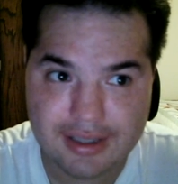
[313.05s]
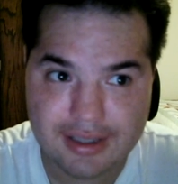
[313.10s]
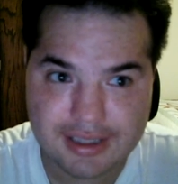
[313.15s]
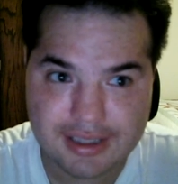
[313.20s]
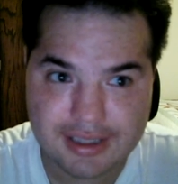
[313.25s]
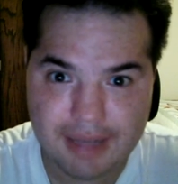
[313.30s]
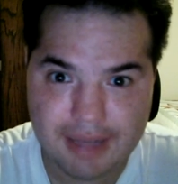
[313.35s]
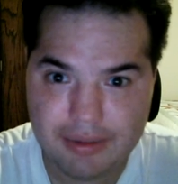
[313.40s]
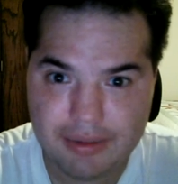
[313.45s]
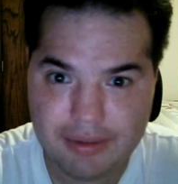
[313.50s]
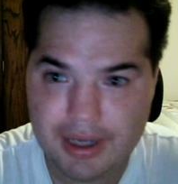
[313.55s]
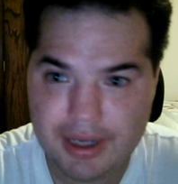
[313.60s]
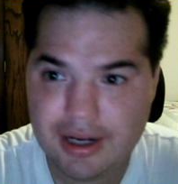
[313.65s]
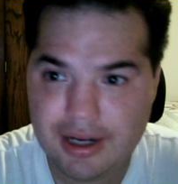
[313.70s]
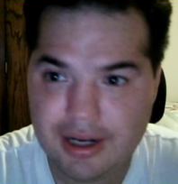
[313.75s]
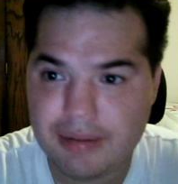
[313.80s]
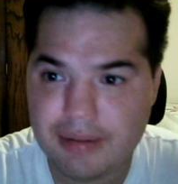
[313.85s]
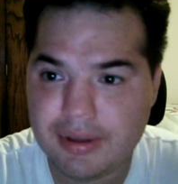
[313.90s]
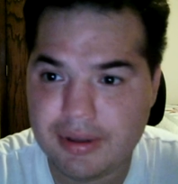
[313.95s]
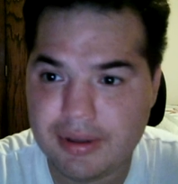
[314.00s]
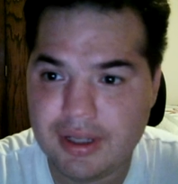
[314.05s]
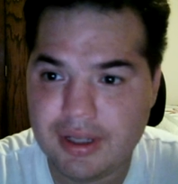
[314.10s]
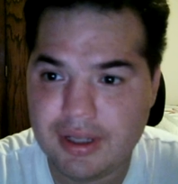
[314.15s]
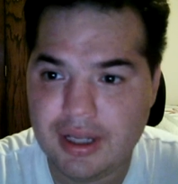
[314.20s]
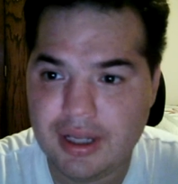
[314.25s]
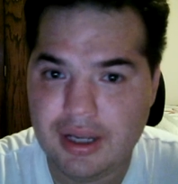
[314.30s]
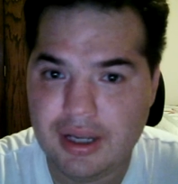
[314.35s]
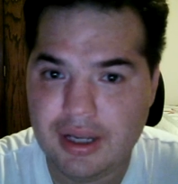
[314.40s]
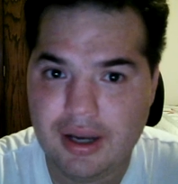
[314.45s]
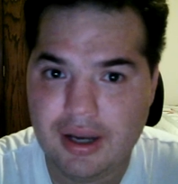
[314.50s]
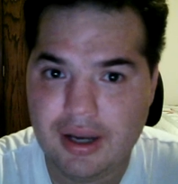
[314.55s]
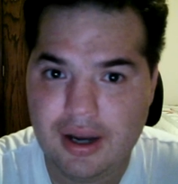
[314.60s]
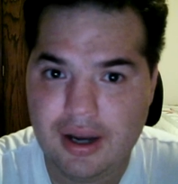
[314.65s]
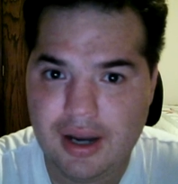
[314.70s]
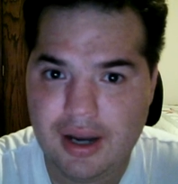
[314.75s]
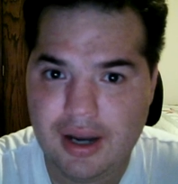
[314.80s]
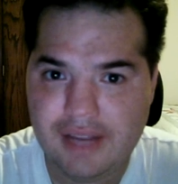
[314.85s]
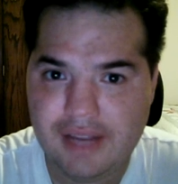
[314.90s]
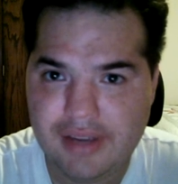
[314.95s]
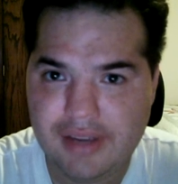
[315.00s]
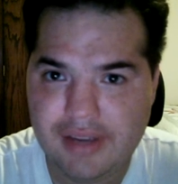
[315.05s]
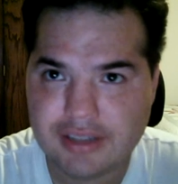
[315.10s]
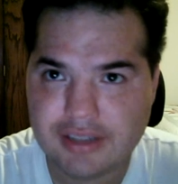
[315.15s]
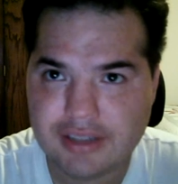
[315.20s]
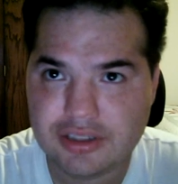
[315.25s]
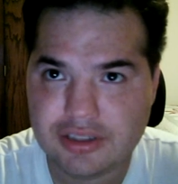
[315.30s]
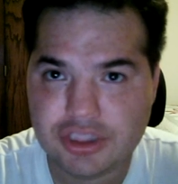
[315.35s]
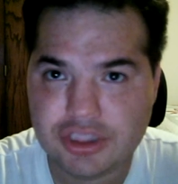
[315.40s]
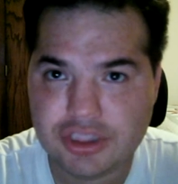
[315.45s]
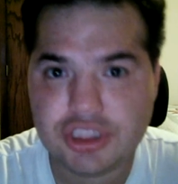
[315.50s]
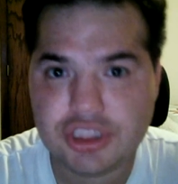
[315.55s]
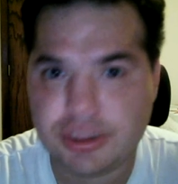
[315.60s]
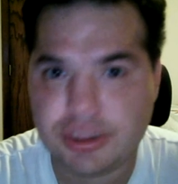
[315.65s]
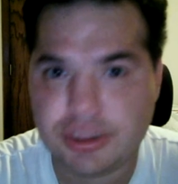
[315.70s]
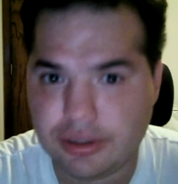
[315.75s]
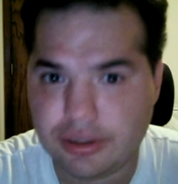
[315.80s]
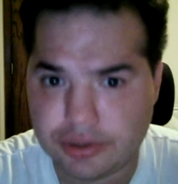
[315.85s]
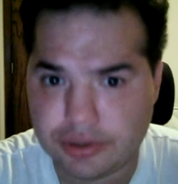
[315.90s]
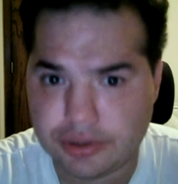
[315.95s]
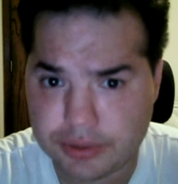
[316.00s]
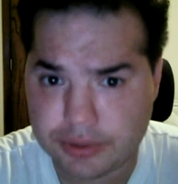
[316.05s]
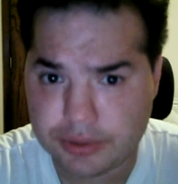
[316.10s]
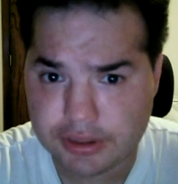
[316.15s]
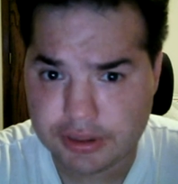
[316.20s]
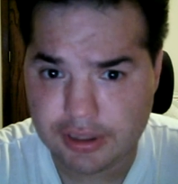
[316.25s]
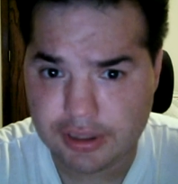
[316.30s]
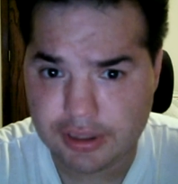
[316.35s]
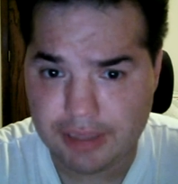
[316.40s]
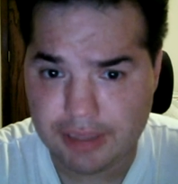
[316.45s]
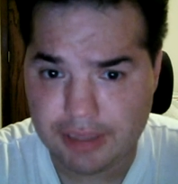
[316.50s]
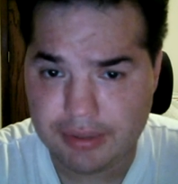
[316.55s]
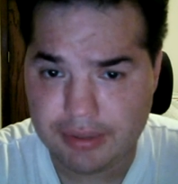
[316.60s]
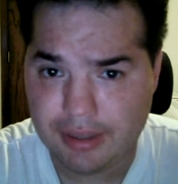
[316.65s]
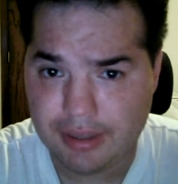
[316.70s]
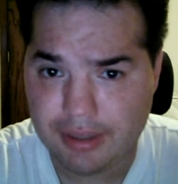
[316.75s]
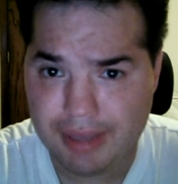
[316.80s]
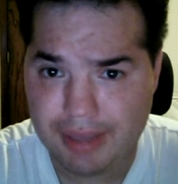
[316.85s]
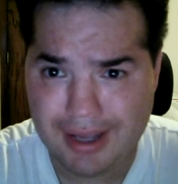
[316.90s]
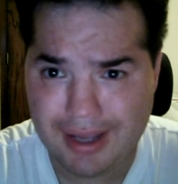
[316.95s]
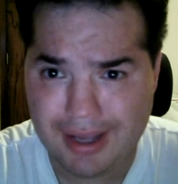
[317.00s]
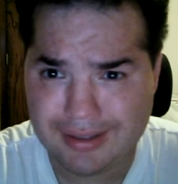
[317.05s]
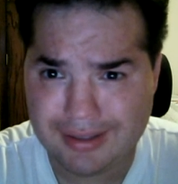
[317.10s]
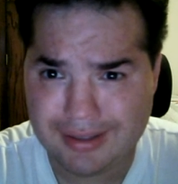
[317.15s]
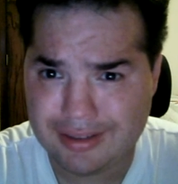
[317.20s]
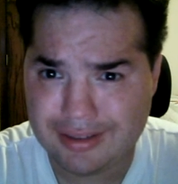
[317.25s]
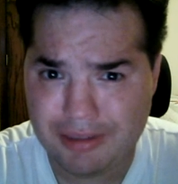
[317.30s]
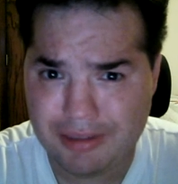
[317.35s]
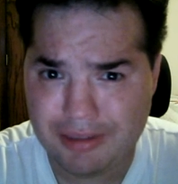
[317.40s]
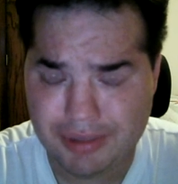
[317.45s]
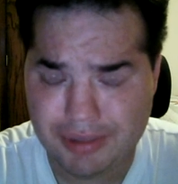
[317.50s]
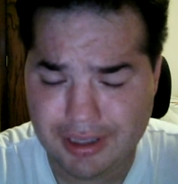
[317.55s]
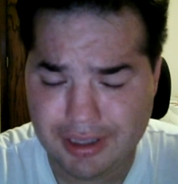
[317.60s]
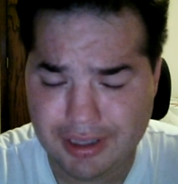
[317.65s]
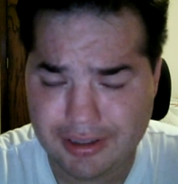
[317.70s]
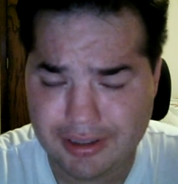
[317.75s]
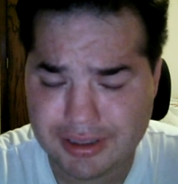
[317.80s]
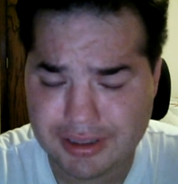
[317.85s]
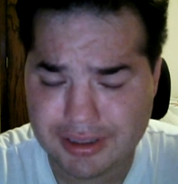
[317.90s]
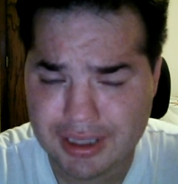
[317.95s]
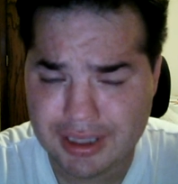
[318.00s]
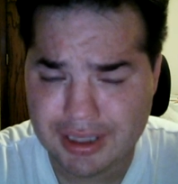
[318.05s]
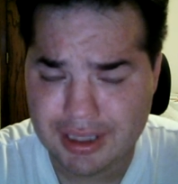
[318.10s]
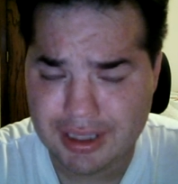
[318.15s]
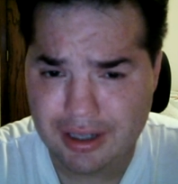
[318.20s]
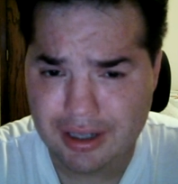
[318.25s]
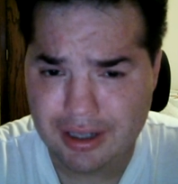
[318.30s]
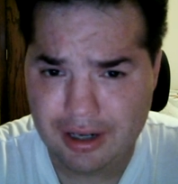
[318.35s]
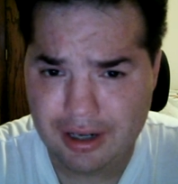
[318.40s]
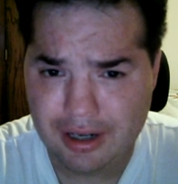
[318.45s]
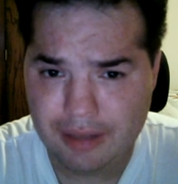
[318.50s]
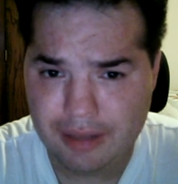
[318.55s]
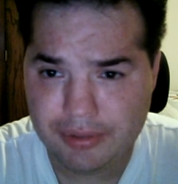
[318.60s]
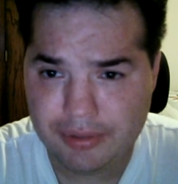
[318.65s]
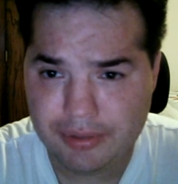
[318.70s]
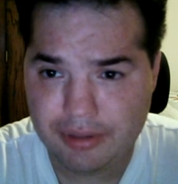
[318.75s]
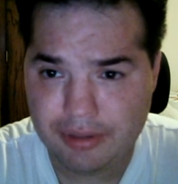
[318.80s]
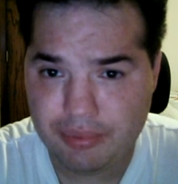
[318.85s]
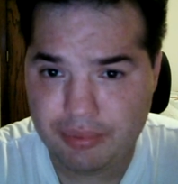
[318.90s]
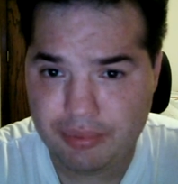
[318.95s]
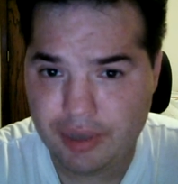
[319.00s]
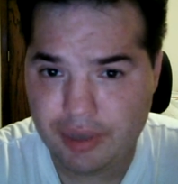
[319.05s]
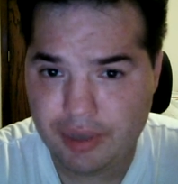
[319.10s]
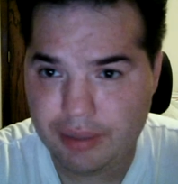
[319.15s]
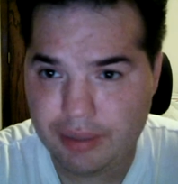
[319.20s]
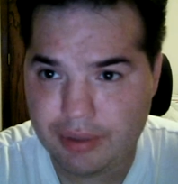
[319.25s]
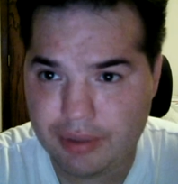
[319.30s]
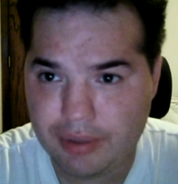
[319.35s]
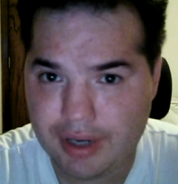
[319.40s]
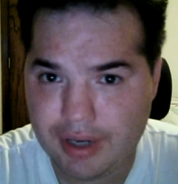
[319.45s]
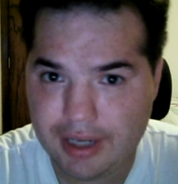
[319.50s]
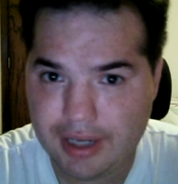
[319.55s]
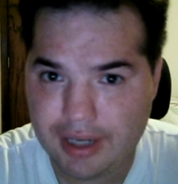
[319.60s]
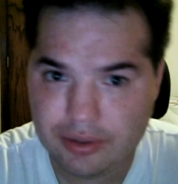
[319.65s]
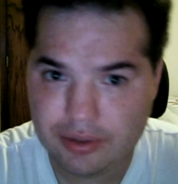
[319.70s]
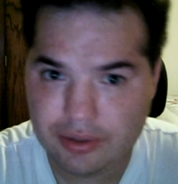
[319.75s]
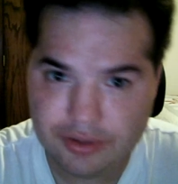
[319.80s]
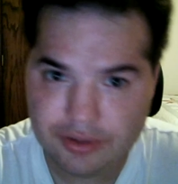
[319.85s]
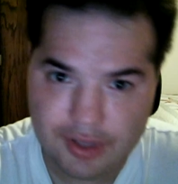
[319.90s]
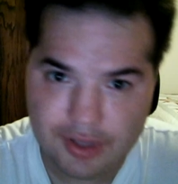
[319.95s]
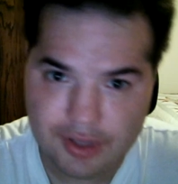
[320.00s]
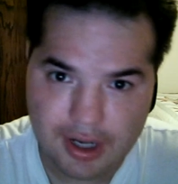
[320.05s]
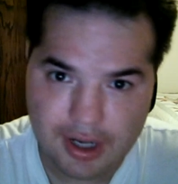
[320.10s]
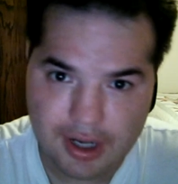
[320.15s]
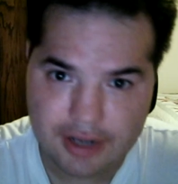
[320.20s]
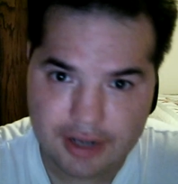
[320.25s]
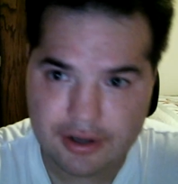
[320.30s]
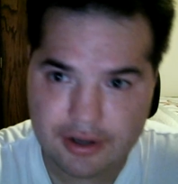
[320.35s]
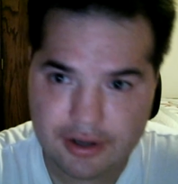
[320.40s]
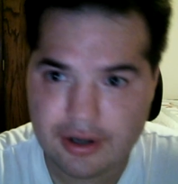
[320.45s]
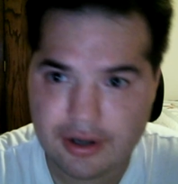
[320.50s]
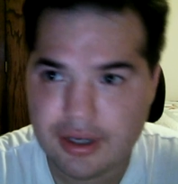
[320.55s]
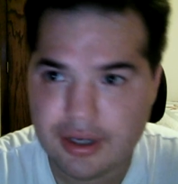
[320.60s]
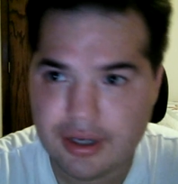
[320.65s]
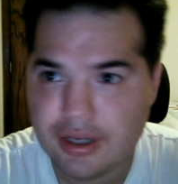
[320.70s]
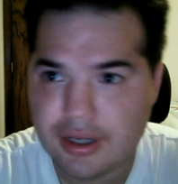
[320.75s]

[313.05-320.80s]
It's time to wake up. I've had such struggles with sleep in the past couple of years, to the point where I had to go see a doctor.